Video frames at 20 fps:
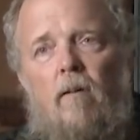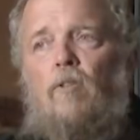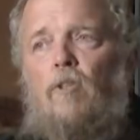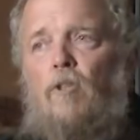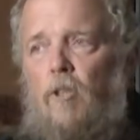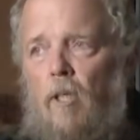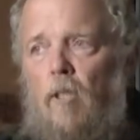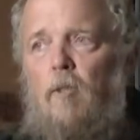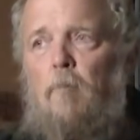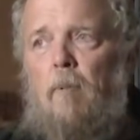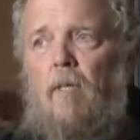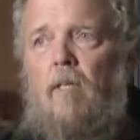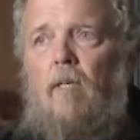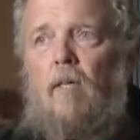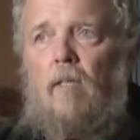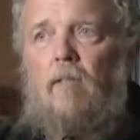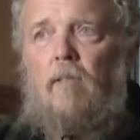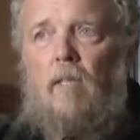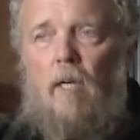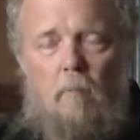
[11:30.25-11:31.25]
just
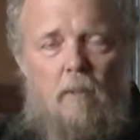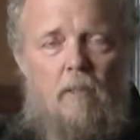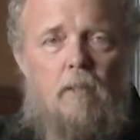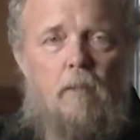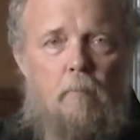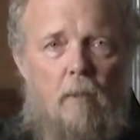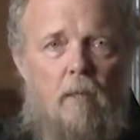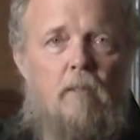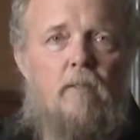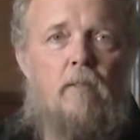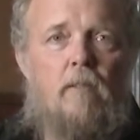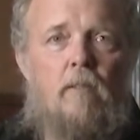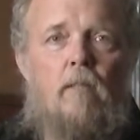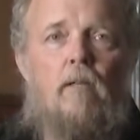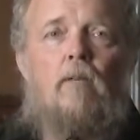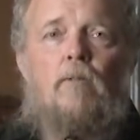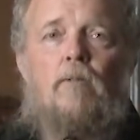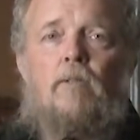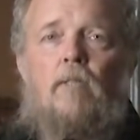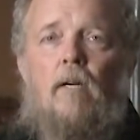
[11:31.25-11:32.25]
because I'm expected to
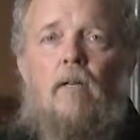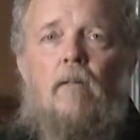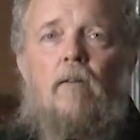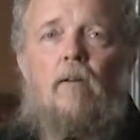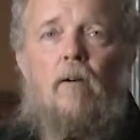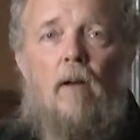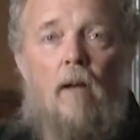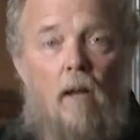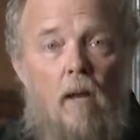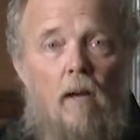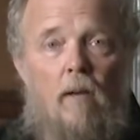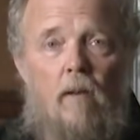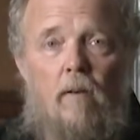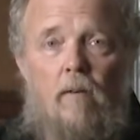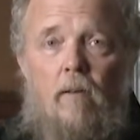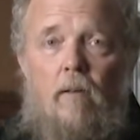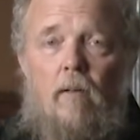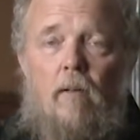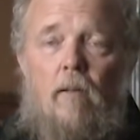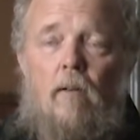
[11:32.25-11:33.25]
go shake their hand.